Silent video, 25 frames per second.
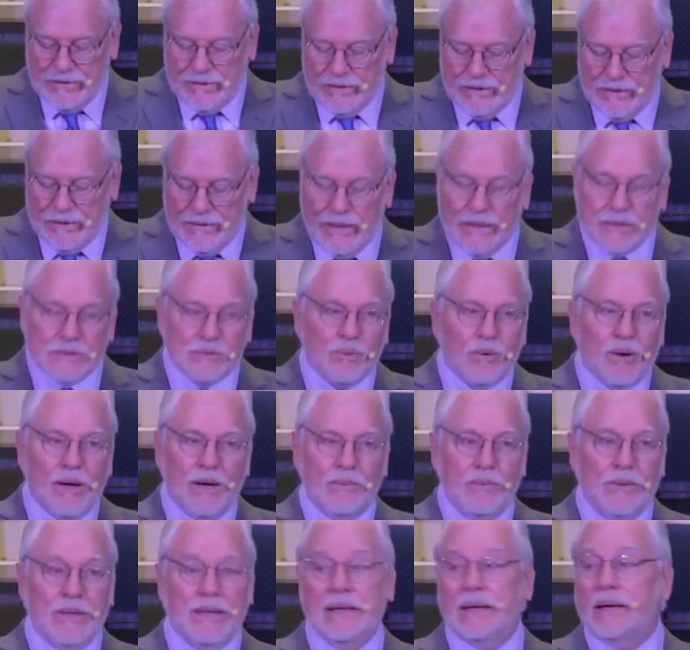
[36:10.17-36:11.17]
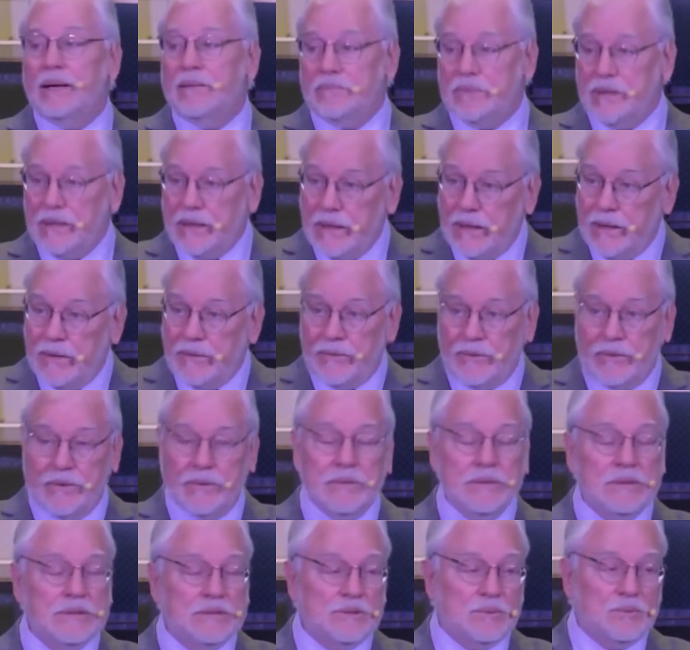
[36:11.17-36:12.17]
And that's why we come together,
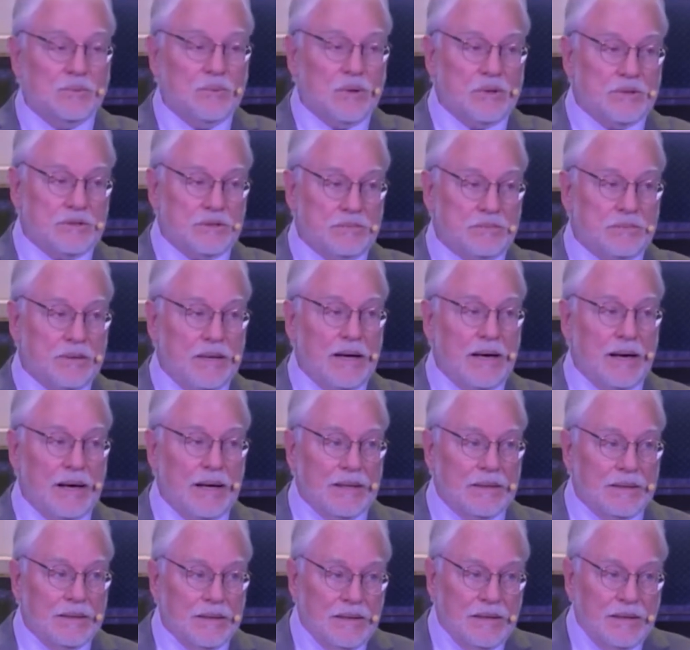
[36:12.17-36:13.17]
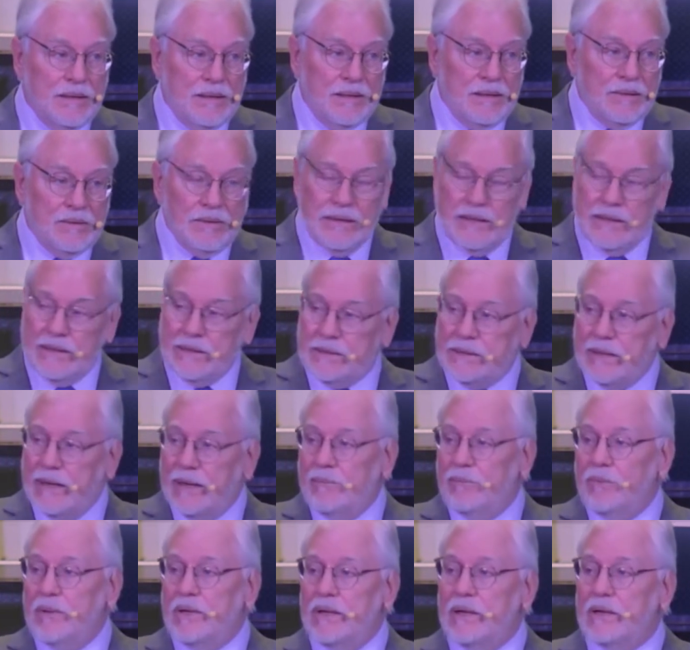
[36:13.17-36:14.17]
is to worship God. Anytime
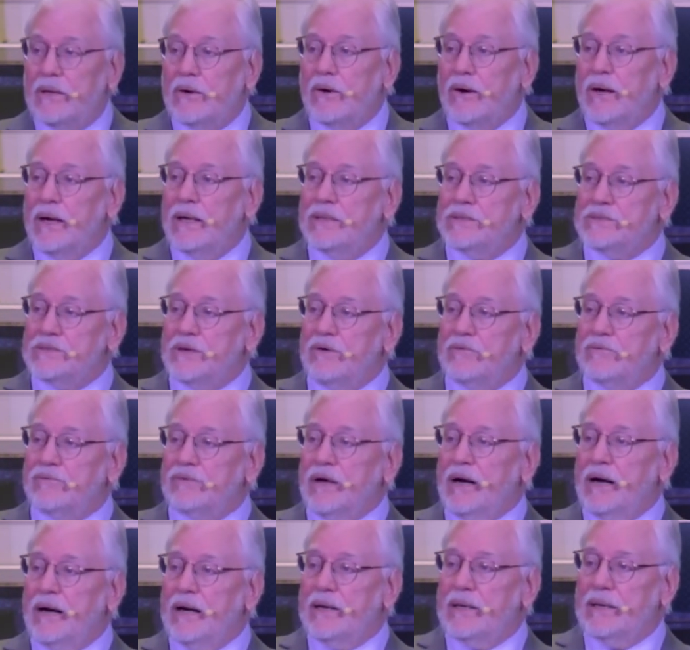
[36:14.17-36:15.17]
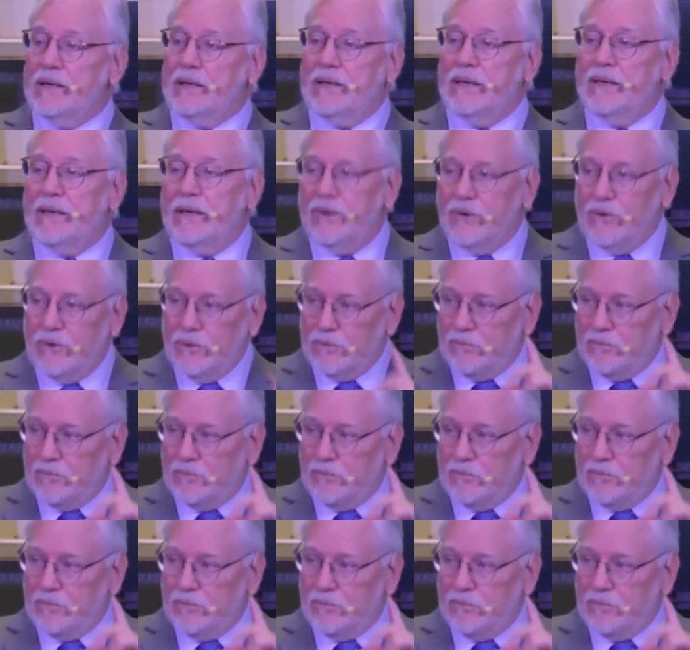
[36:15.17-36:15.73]
we get our eyes off God and get it on